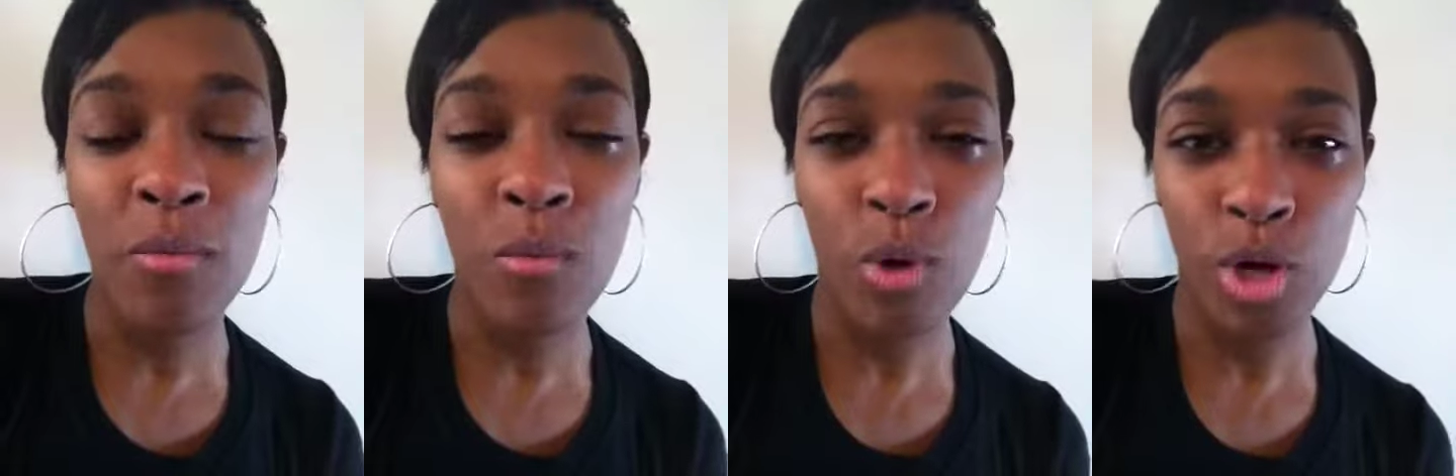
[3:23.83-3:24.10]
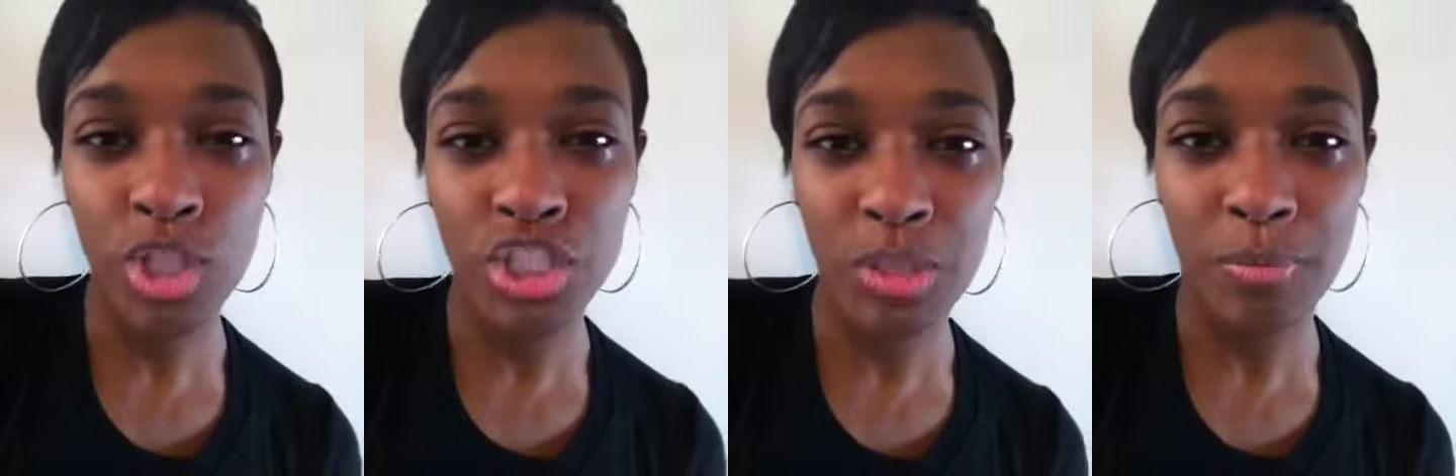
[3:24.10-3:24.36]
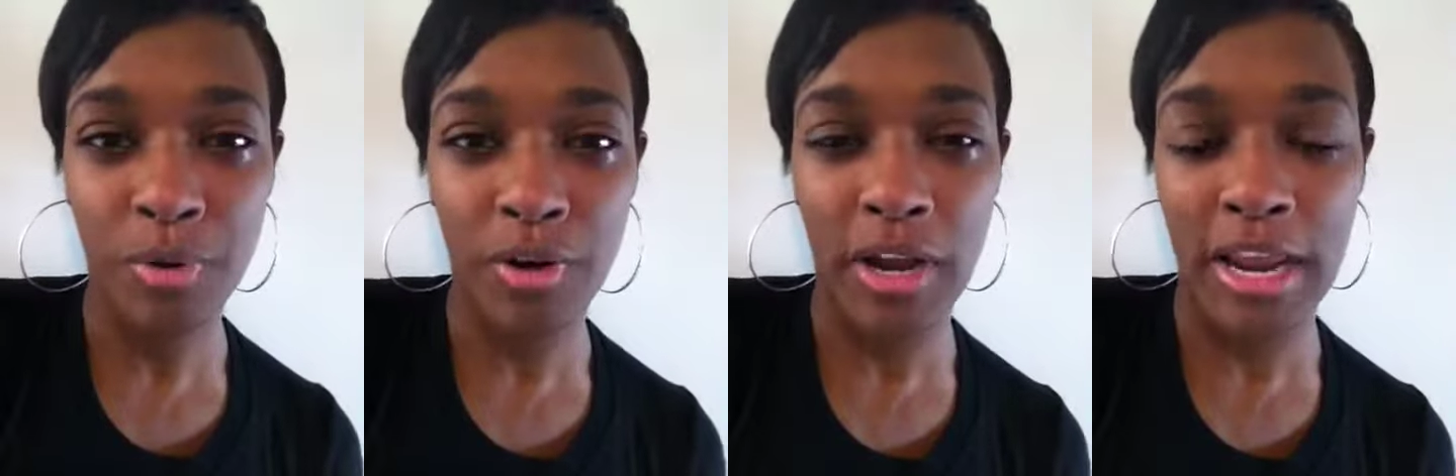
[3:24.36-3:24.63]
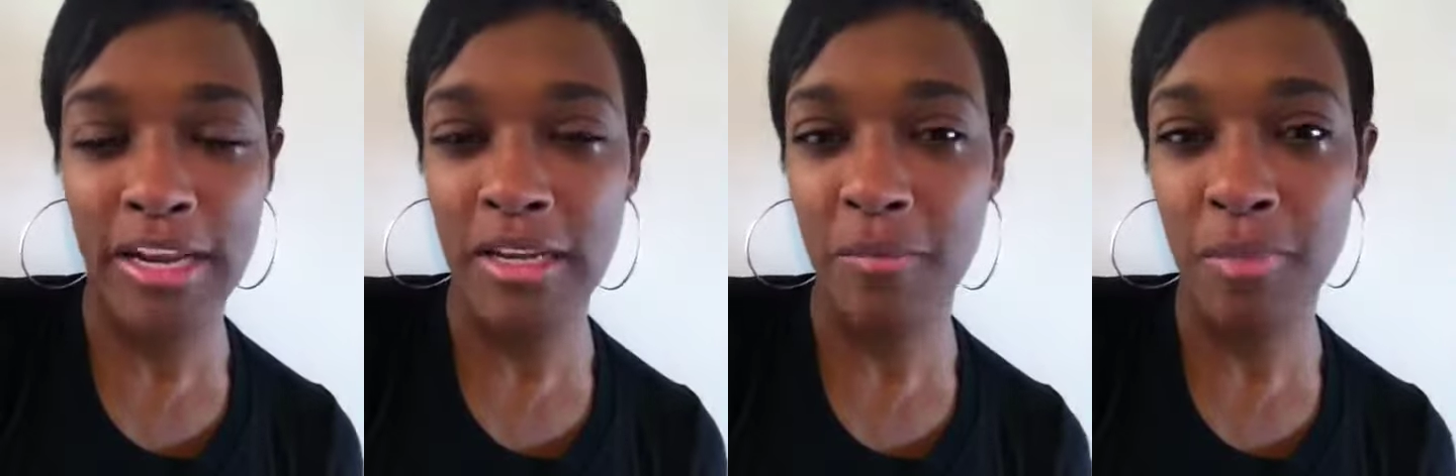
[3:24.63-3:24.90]
worshiper
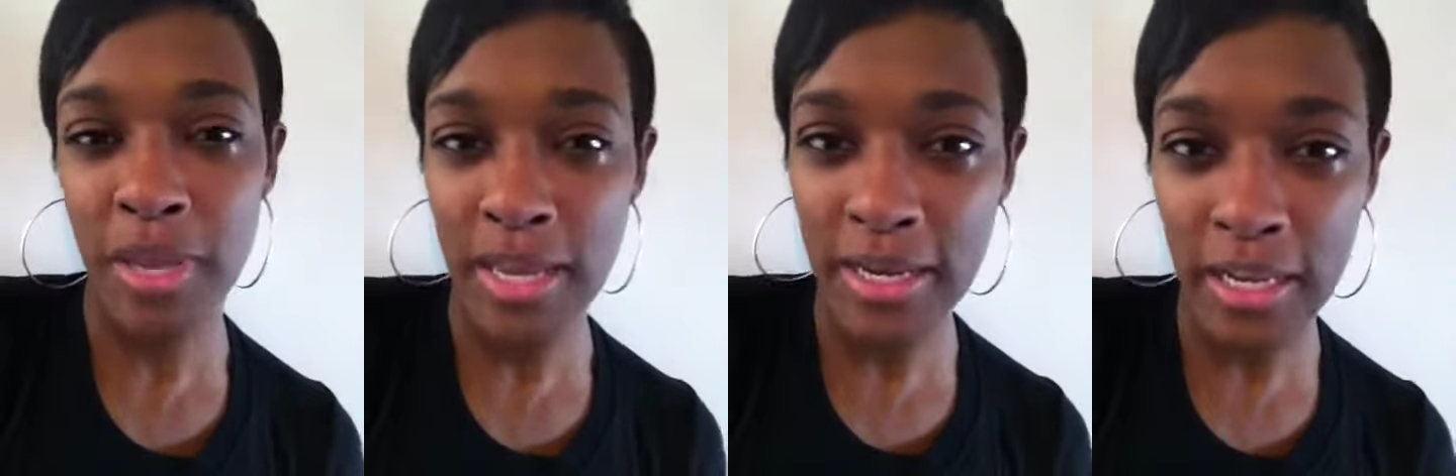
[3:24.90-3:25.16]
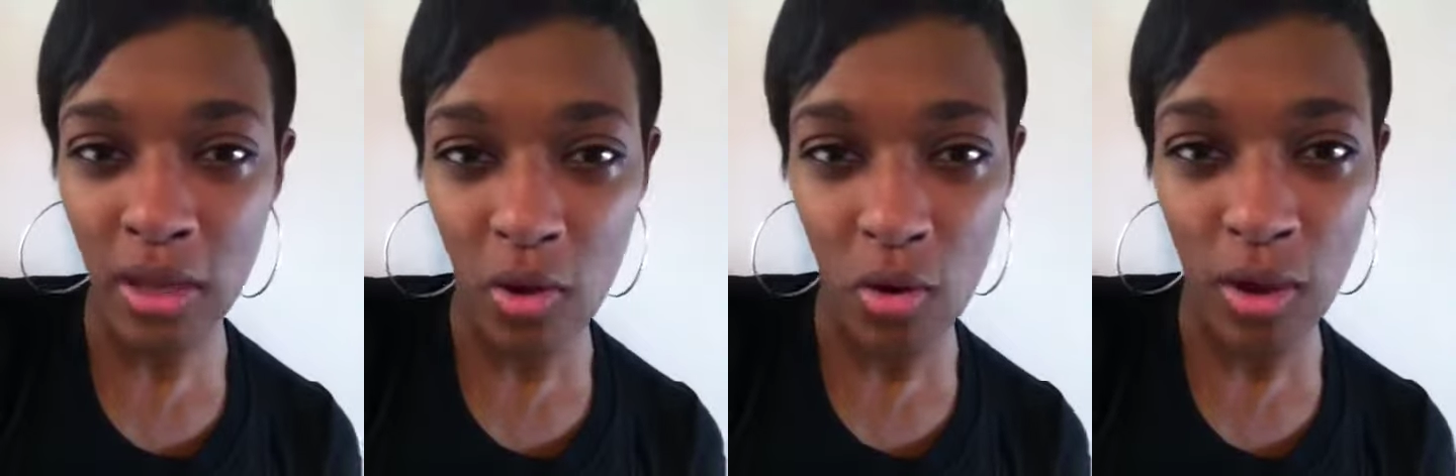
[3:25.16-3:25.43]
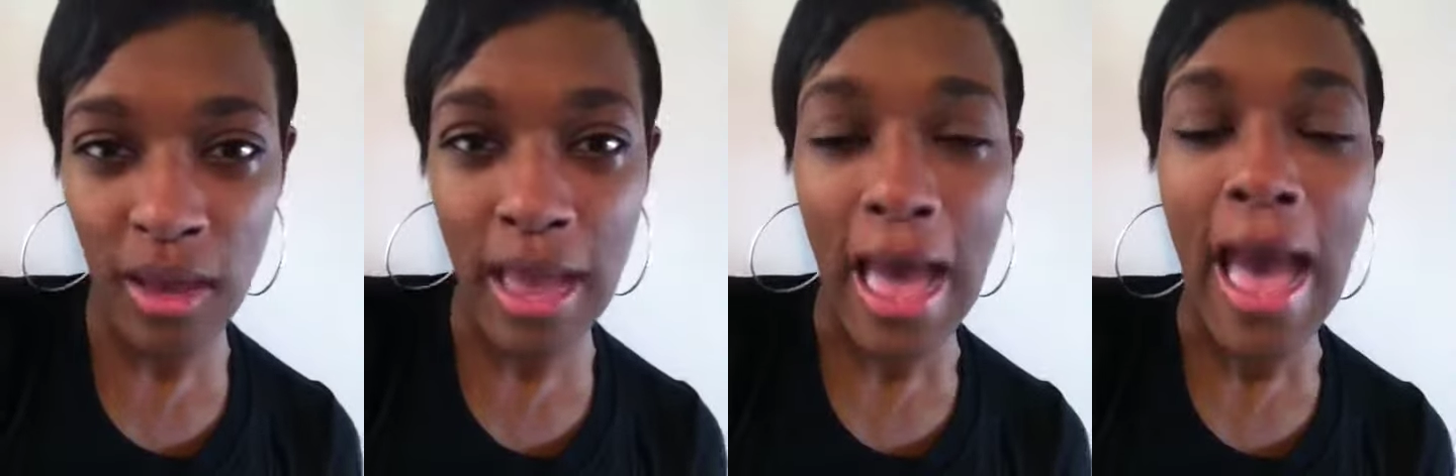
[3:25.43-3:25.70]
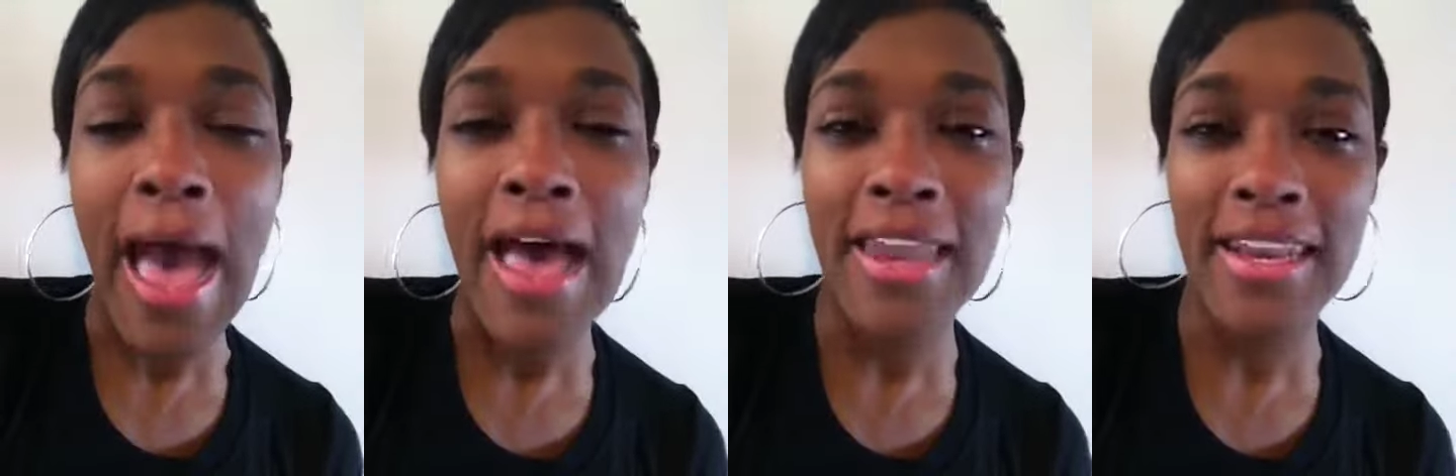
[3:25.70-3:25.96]
and depending on
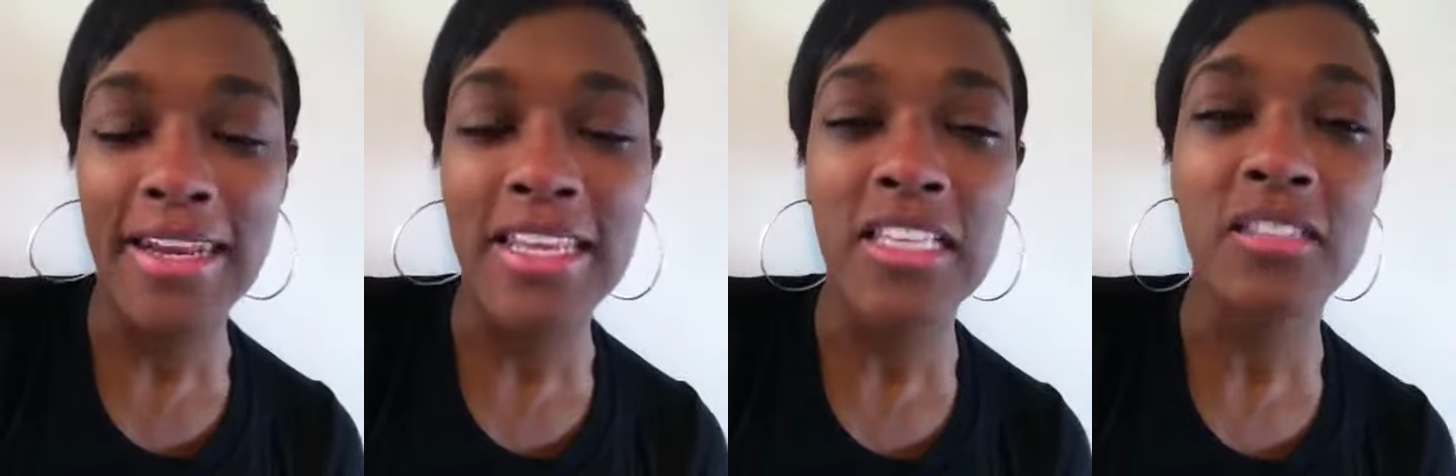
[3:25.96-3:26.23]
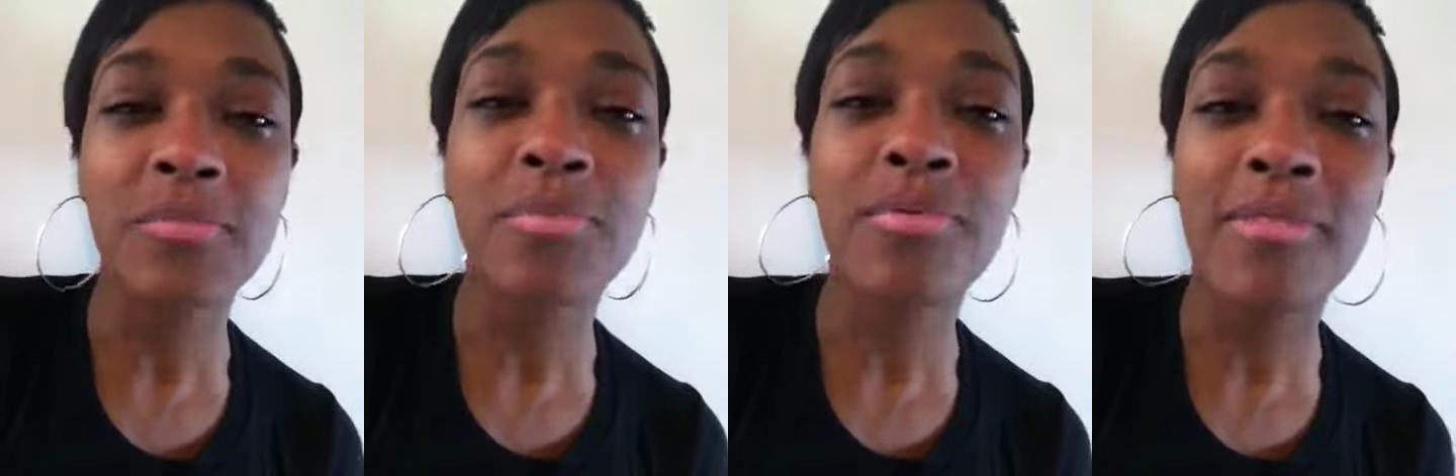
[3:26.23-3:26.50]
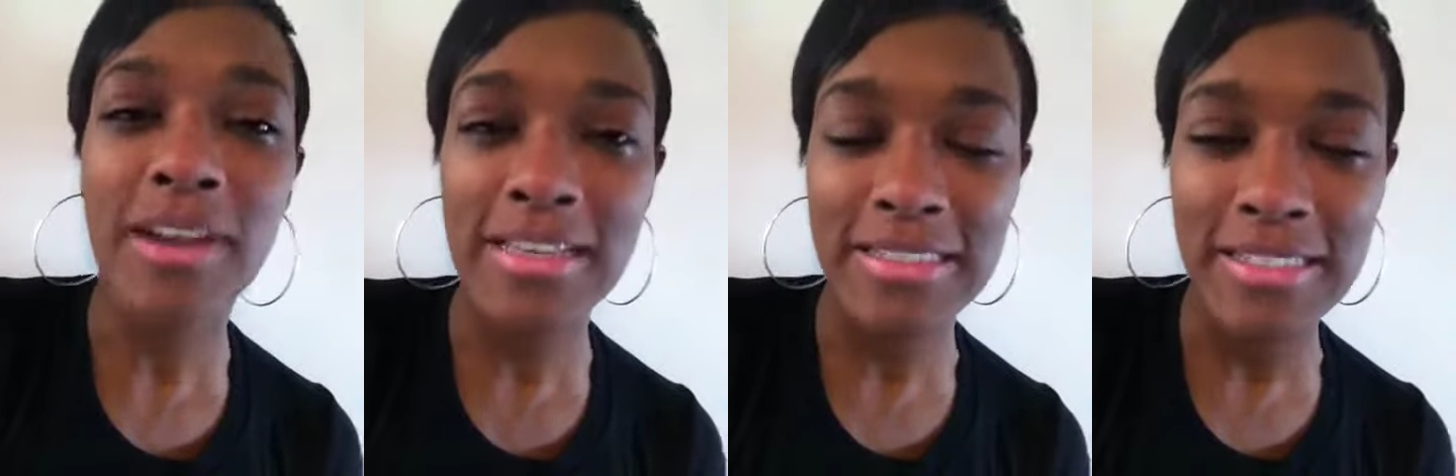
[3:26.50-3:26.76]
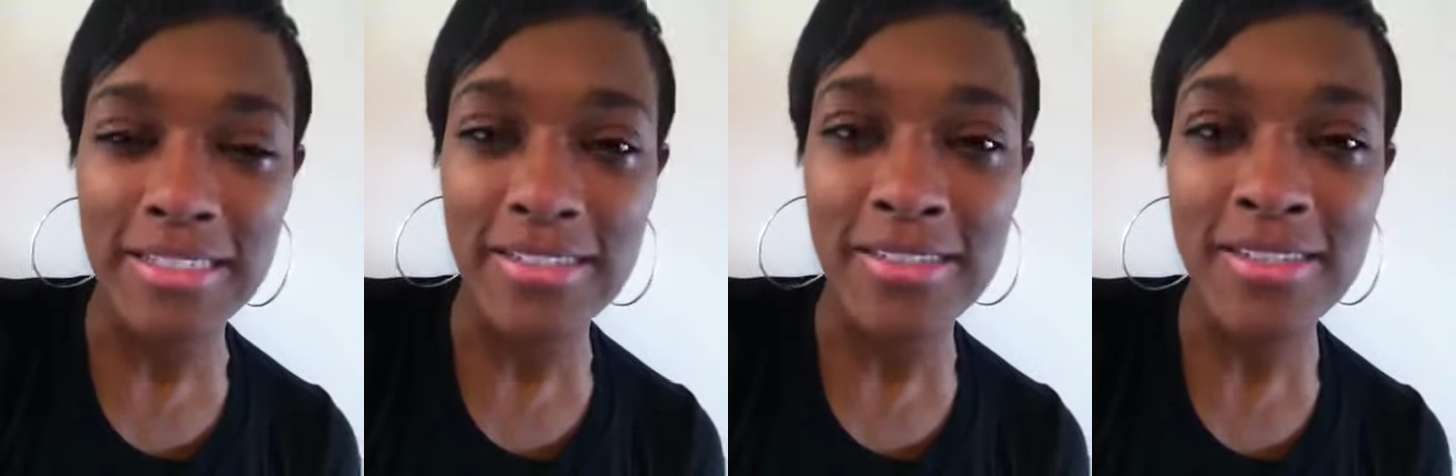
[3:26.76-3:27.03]
God and his
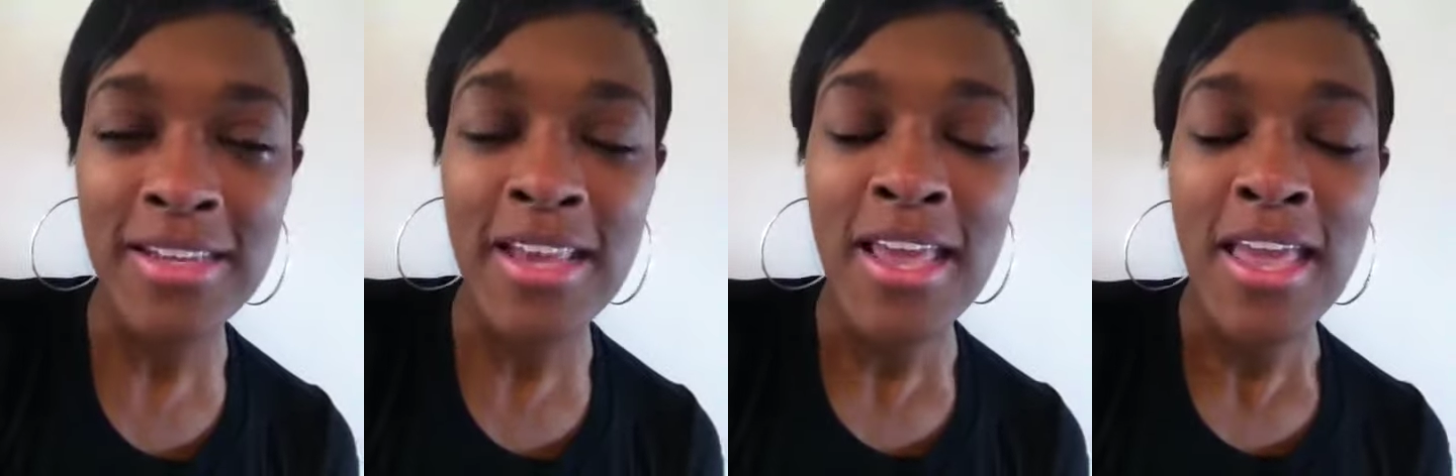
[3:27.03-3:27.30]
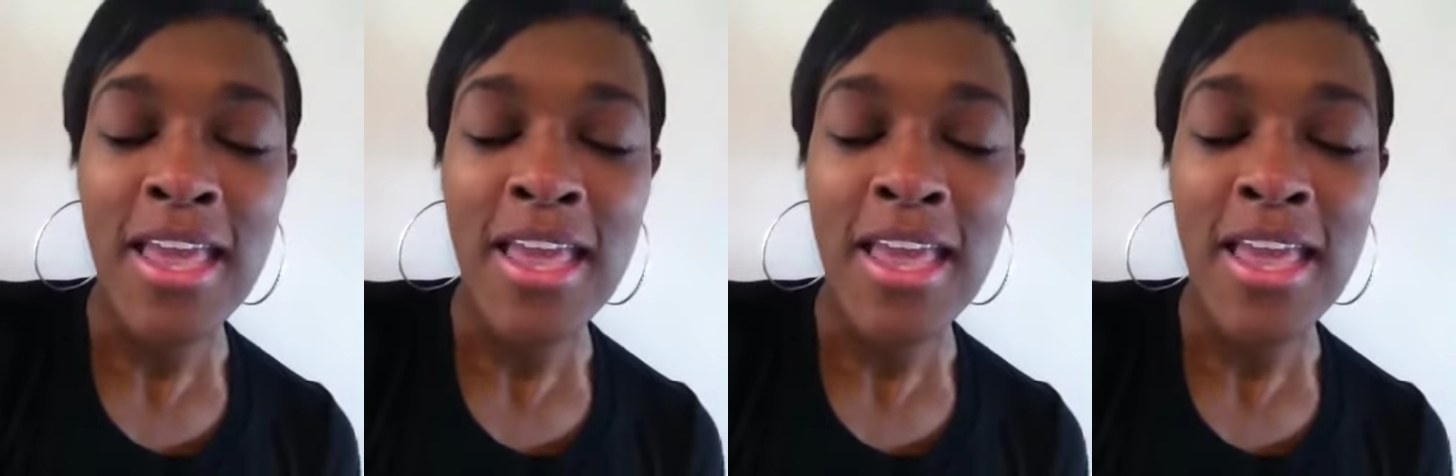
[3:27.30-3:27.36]
presence,